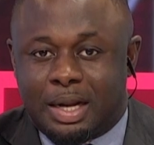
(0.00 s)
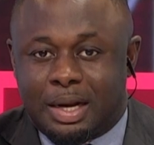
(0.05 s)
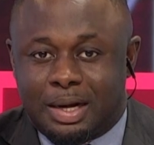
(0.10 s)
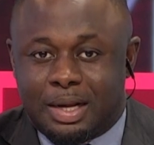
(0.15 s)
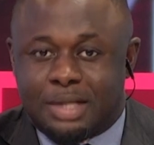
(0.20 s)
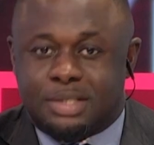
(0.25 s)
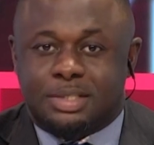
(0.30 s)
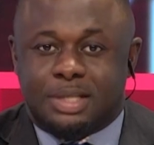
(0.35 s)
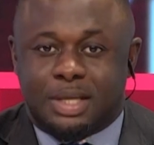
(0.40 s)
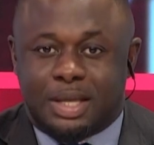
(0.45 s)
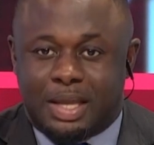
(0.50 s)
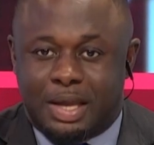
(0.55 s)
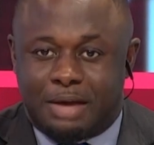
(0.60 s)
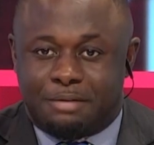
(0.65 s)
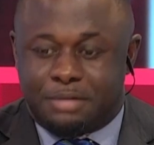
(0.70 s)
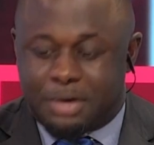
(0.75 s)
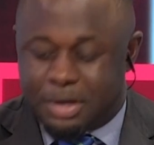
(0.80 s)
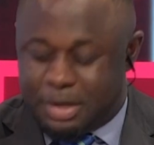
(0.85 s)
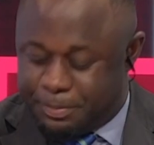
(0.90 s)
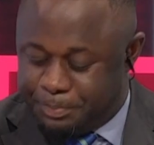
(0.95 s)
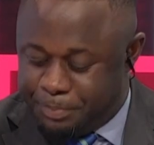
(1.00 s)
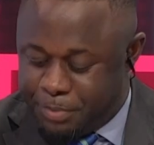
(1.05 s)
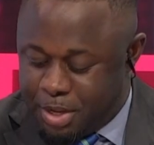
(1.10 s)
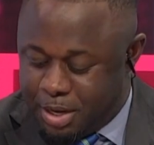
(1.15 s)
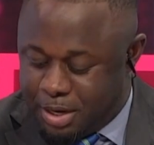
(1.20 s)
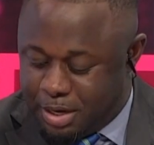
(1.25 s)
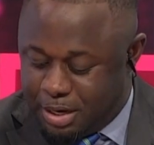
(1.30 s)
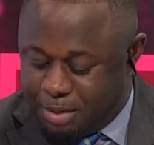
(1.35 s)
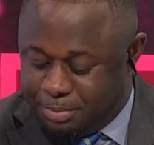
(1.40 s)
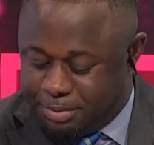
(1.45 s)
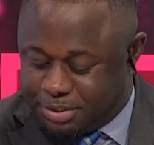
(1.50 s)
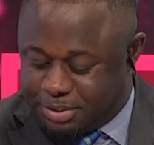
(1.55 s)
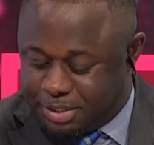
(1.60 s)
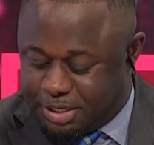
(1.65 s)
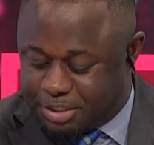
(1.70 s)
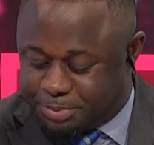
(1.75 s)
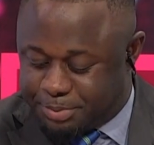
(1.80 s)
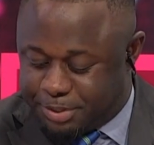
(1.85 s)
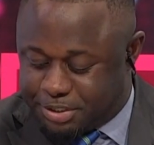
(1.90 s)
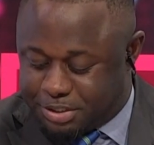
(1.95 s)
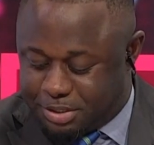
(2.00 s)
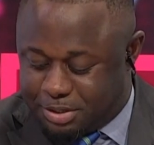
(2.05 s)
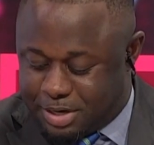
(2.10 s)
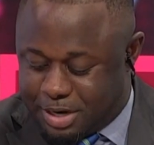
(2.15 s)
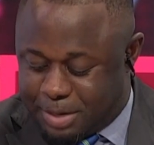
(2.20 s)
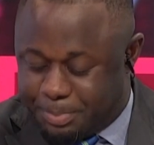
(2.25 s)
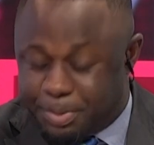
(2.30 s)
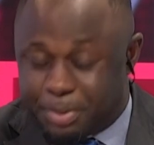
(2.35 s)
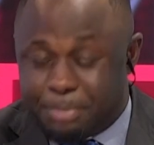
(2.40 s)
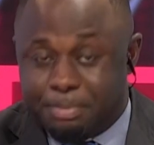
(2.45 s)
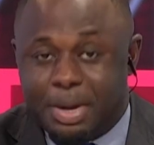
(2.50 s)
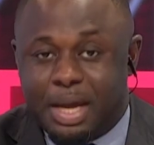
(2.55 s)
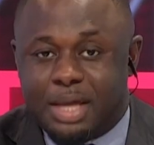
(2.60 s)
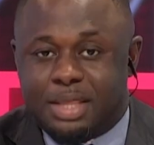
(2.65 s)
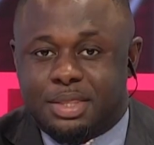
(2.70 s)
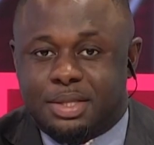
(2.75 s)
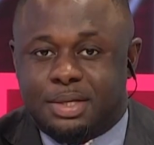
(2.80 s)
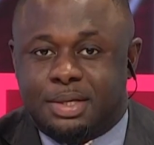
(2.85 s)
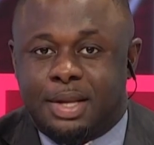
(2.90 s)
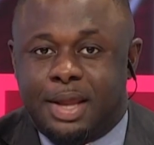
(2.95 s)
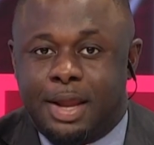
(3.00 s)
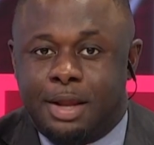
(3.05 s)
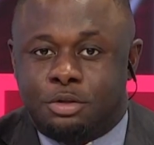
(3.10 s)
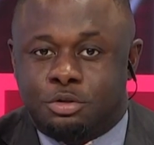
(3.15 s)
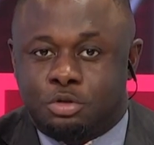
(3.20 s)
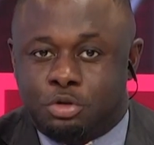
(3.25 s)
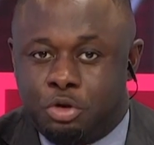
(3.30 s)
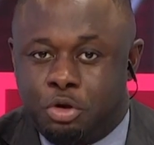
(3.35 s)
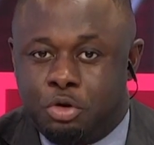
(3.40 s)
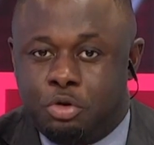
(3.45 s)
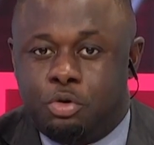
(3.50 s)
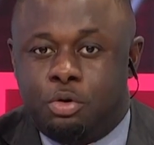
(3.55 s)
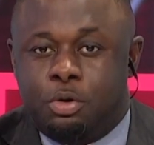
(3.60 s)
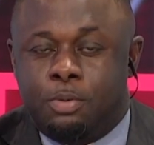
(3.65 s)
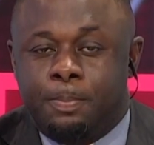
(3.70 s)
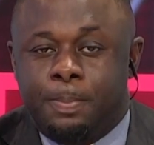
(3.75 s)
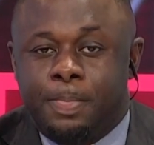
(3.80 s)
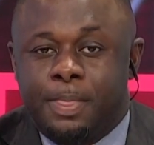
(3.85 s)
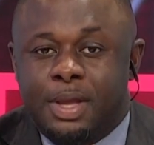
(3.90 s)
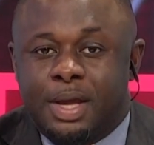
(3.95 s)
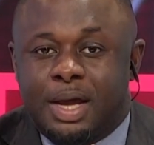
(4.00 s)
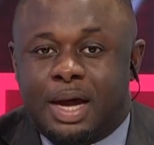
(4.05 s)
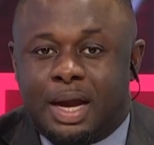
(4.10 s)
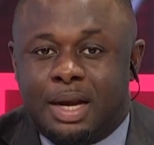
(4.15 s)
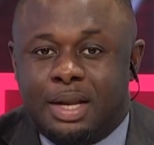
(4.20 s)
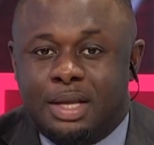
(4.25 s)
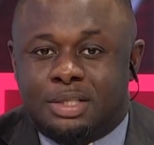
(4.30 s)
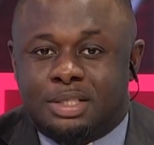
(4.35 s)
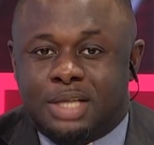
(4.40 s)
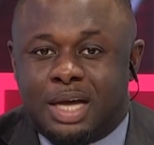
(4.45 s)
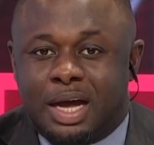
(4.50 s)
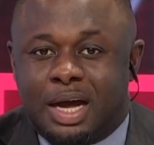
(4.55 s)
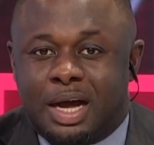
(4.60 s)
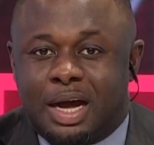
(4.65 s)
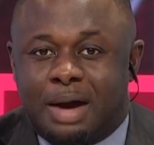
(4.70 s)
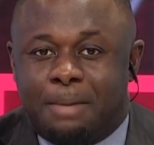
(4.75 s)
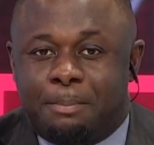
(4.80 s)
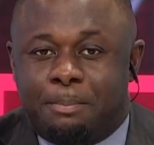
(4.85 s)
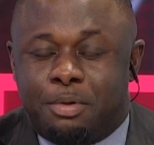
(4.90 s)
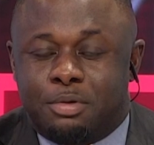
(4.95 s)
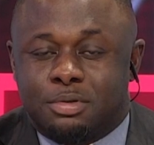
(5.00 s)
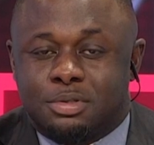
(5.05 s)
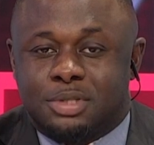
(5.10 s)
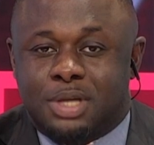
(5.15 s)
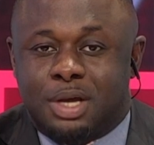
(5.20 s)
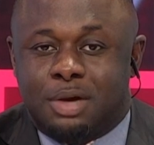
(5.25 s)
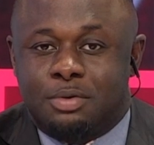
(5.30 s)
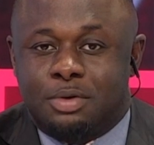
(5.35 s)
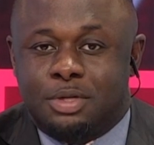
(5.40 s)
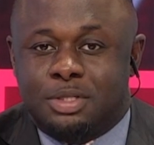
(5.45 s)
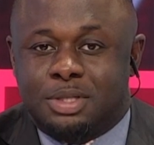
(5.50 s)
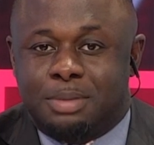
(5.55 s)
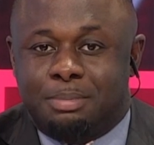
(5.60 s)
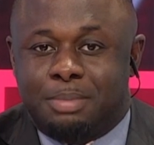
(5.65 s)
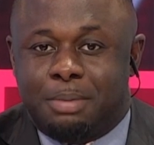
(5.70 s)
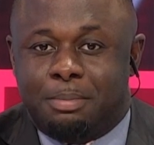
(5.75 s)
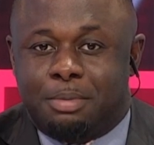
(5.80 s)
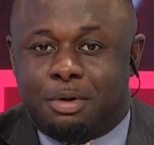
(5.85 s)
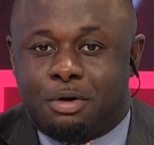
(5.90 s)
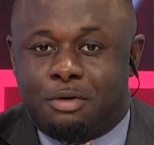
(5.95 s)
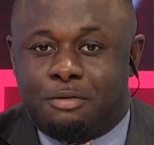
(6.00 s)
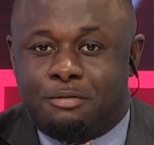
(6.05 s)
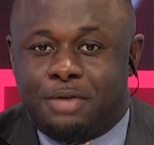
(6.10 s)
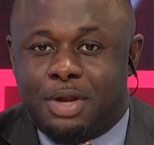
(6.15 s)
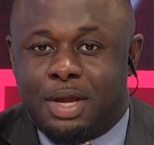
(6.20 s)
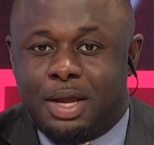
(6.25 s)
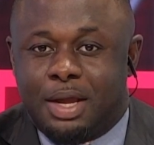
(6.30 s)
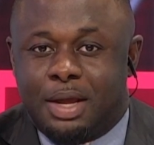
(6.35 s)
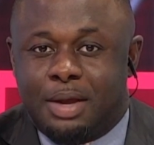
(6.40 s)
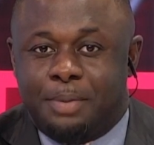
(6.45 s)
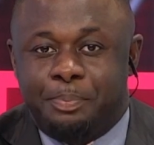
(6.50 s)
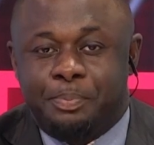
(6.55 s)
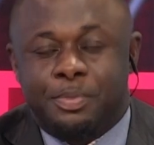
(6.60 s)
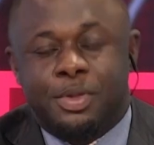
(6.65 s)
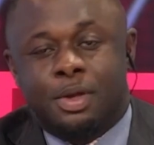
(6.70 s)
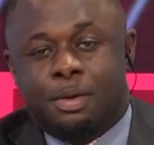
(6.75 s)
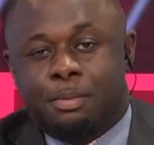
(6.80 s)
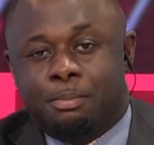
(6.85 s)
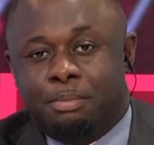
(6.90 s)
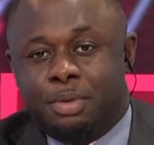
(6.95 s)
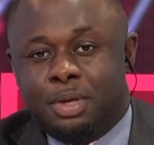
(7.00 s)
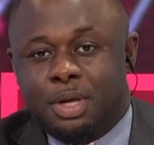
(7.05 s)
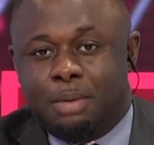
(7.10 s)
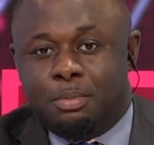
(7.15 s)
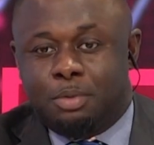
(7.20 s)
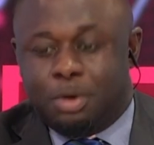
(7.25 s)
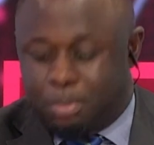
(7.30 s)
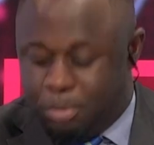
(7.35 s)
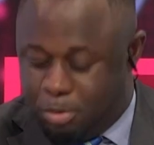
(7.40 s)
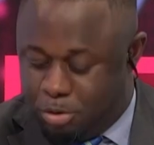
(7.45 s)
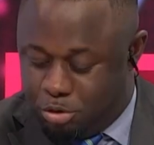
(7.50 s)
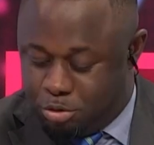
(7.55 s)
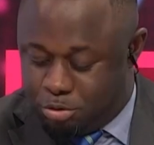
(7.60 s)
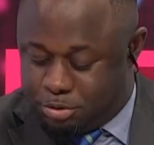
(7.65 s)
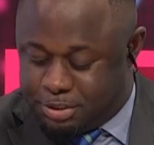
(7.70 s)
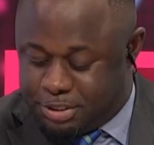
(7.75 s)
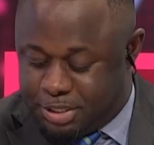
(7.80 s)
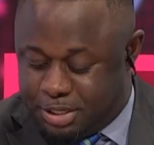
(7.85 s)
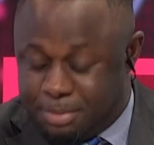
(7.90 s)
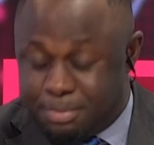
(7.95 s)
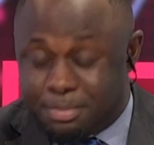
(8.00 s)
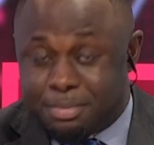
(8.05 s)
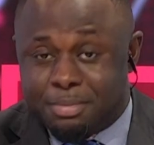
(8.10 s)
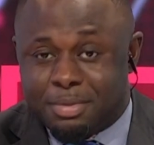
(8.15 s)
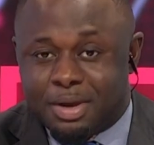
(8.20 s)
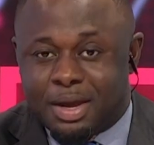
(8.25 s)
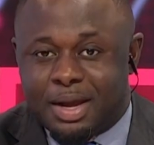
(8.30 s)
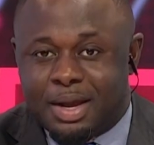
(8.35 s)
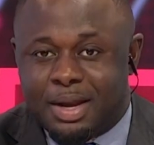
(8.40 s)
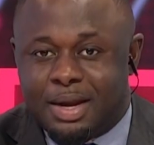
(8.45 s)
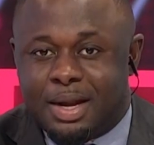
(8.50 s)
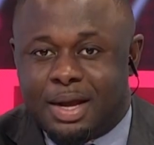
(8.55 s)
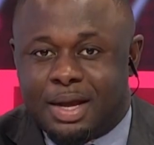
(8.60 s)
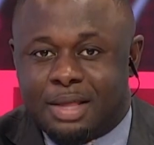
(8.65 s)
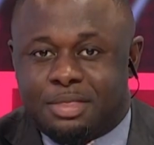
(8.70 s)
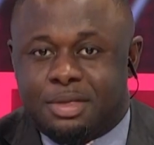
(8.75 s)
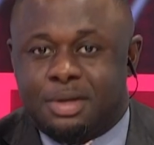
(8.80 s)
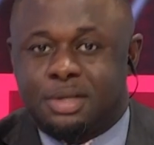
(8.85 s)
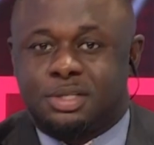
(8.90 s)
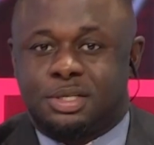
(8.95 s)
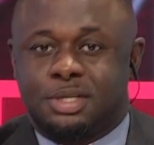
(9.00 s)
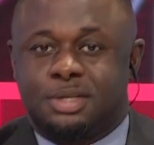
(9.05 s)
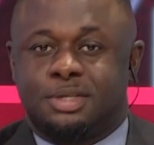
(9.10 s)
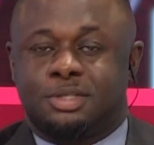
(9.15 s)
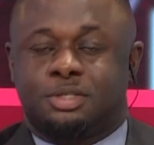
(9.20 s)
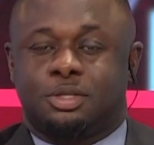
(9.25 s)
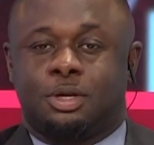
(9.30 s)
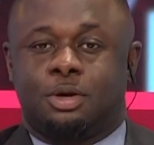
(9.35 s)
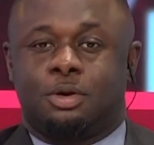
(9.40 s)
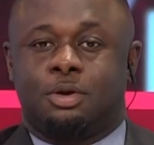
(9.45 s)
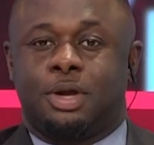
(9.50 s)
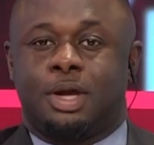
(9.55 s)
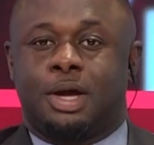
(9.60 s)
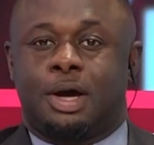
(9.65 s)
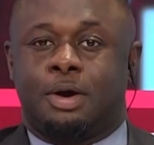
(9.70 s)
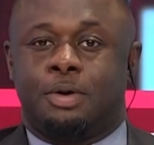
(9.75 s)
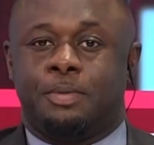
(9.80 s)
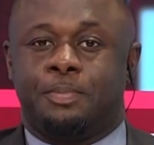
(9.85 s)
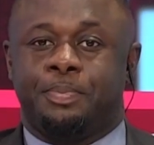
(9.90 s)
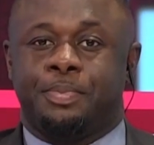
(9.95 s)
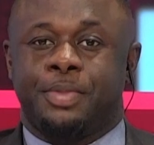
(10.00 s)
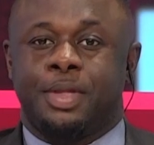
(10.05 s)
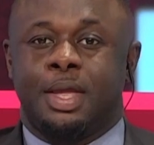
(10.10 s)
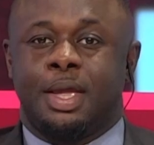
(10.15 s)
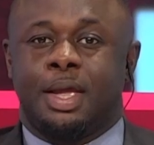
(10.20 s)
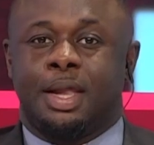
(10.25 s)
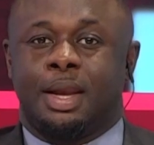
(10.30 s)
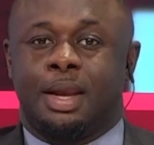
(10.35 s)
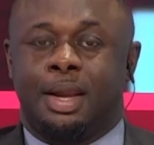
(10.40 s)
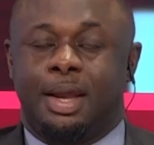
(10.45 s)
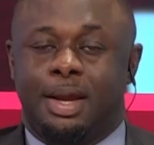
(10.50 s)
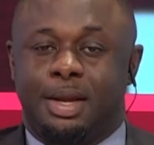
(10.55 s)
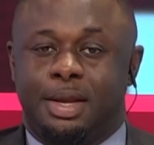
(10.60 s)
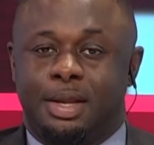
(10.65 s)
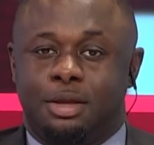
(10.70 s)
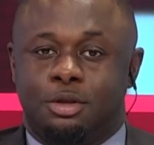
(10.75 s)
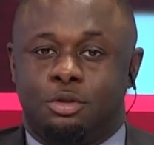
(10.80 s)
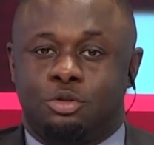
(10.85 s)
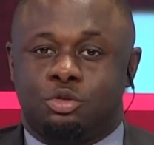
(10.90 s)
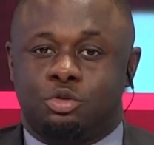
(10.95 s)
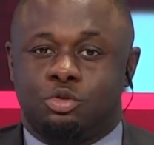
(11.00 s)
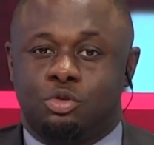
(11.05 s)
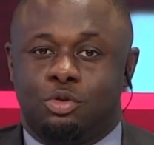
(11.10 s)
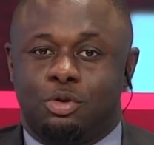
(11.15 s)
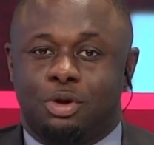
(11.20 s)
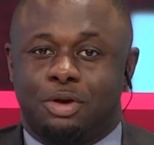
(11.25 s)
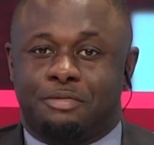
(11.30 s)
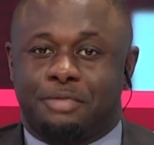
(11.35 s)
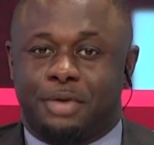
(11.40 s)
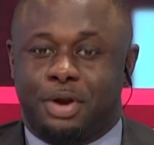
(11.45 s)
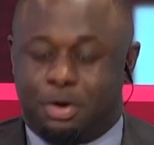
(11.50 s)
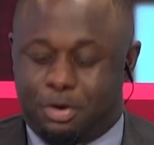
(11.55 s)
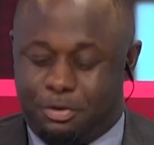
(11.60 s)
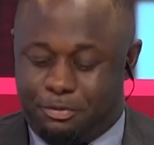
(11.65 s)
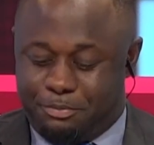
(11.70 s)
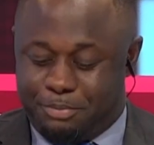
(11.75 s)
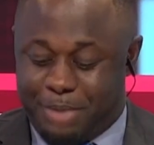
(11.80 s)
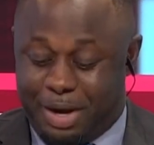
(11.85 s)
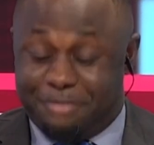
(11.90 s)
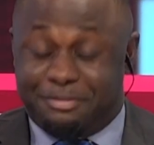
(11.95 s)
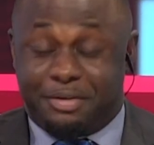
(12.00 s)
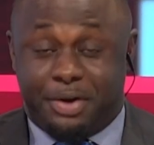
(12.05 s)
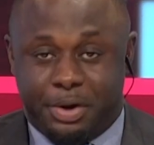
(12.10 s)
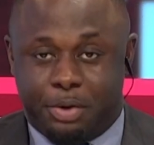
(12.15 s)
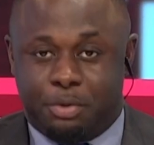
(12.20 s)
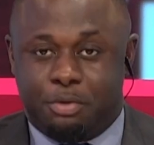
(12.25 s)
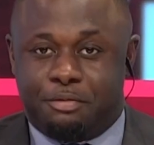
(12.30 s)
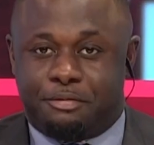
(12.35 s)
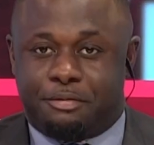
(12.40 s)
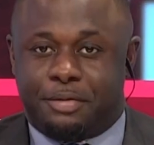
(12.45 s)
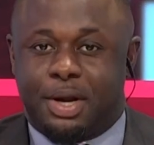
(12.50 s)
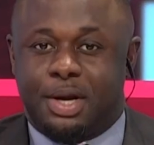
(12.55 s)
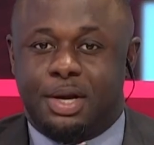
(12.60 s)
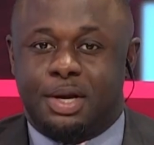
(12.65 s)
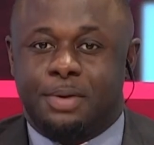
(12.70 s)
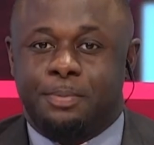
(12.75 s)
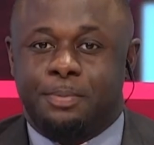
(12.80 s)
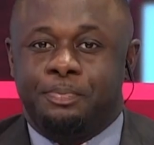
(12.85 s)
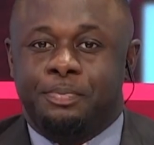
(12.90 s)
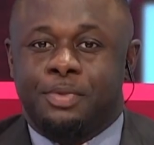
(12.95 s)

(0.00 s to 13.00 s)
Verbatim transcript: That's the governor. Let me say a special happy birthday to you, Anita Amponsa, who is a member of the BMW team, and I think she is a loyal lady too, a friend of my very good friend,